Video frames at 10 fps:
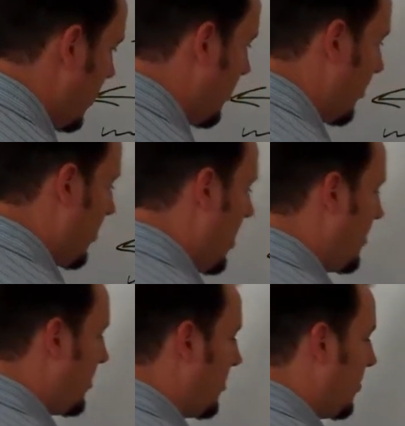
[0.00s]
So Palm
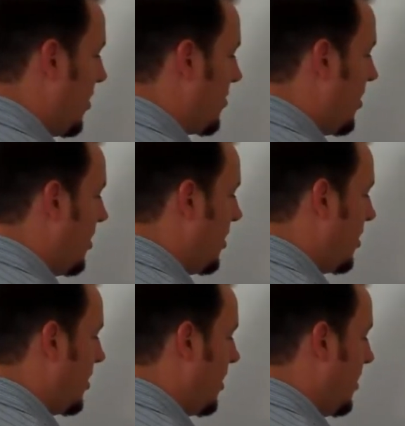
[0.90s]
Desert plumber,
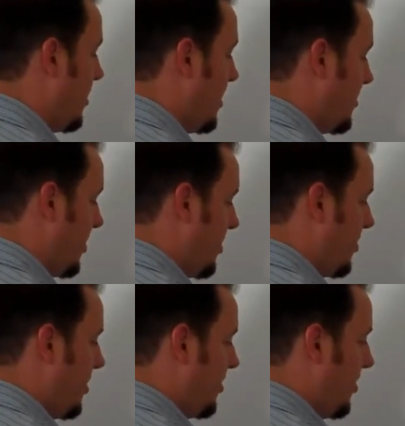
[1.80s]
in this
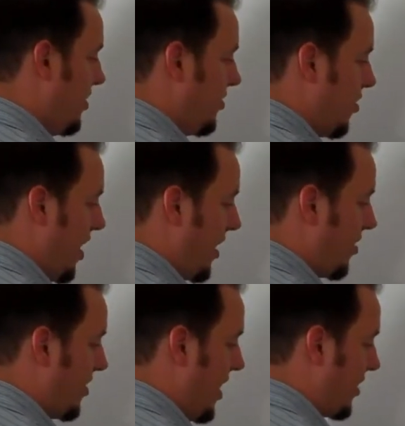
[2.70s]
instance, is your
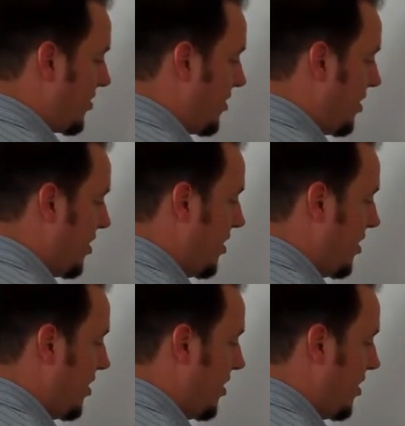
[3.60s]
anchor text.